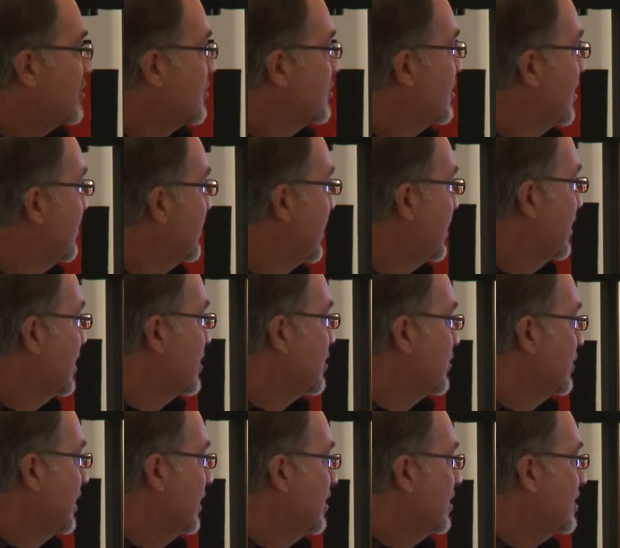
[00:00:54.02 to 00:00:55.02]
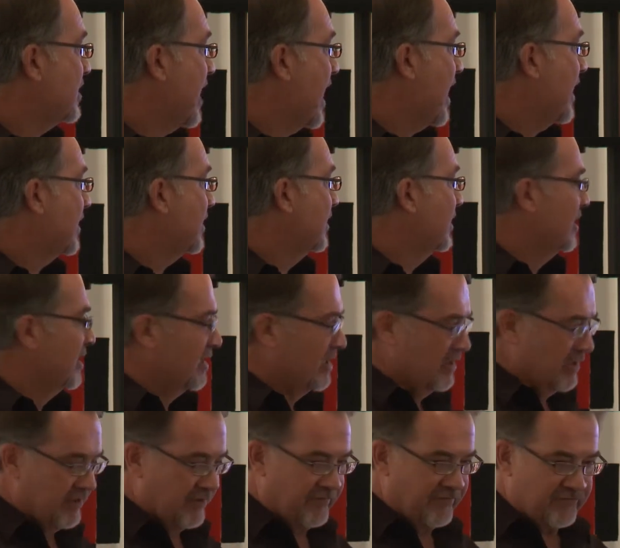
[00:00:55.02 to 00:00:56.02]
are some of the things we look at.
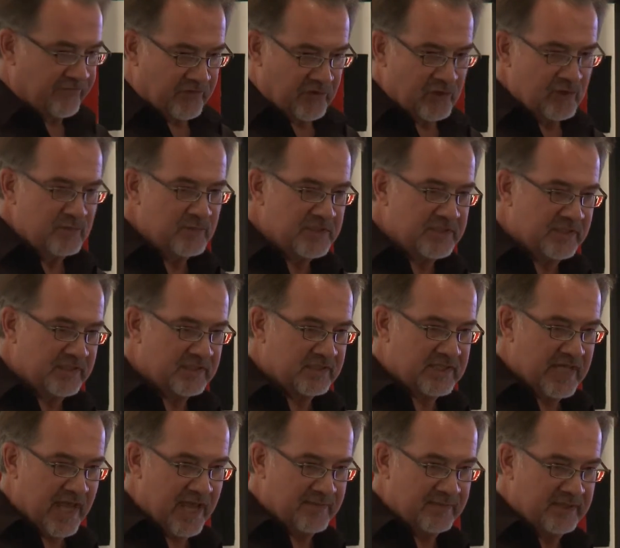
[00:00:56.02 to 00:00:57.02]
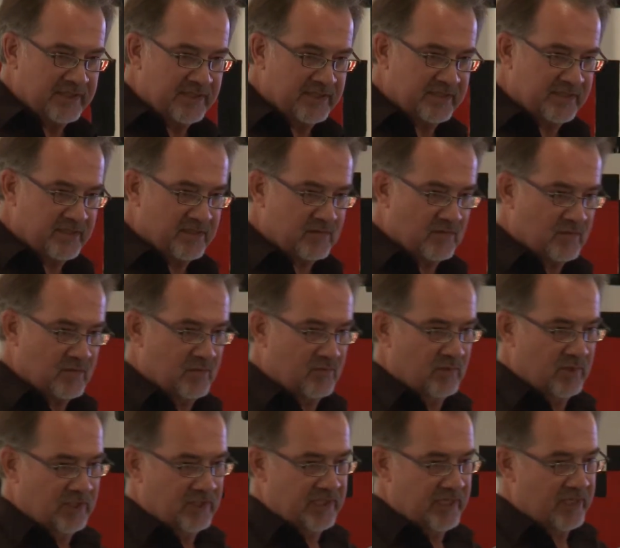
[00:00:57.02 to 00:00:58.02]
The firm was established
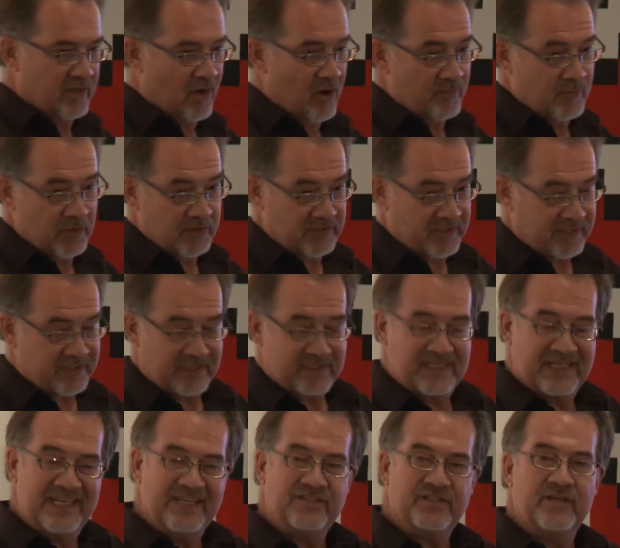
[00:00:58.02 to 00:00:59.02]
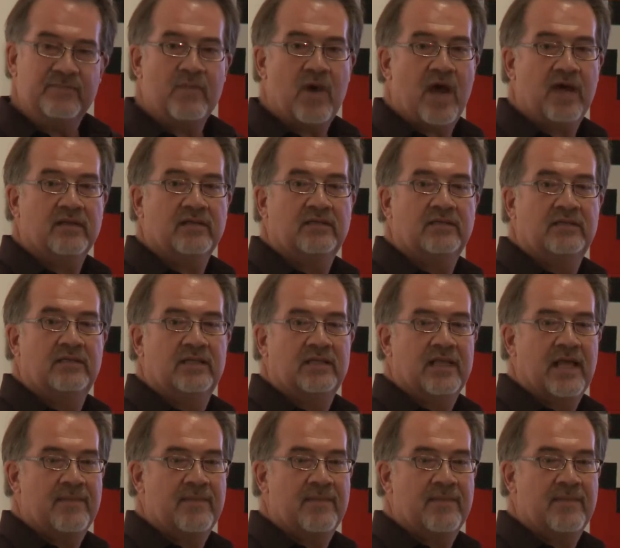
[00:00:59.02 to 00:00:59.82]
really almost as a teaching model.